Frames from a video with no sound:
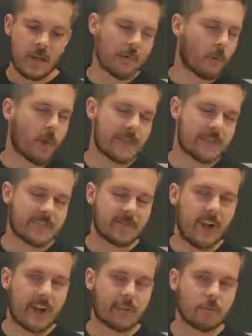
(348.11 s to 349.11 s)
Otherwise, it's
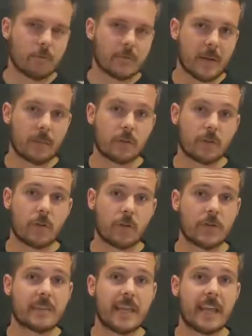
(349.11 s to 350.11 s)
fine at room temperature. It'll
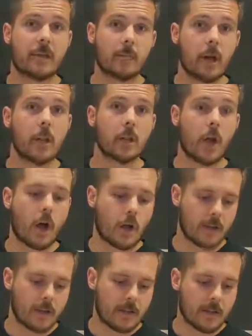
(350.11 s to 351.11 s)
just take a
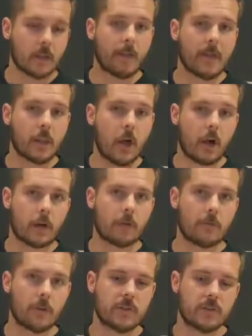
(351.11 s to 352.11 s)
little bit
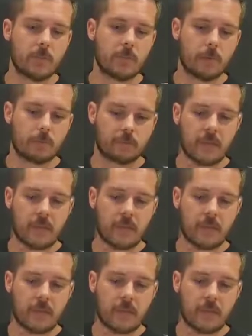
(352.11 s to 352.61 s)
longer for it to brew.